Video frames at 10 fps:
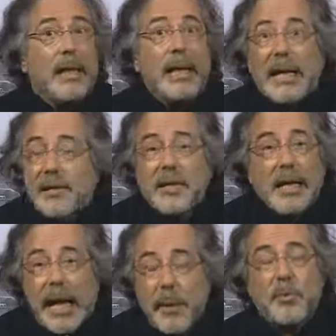It's an
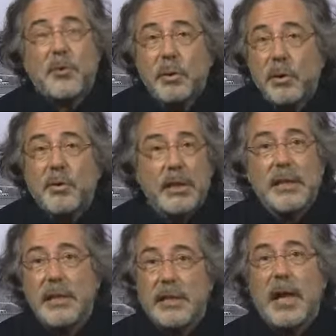absolute
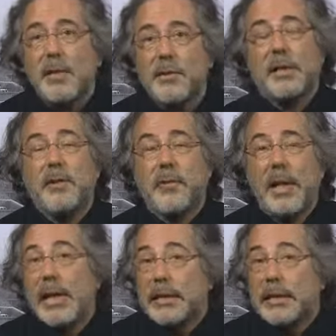disaster, in fact.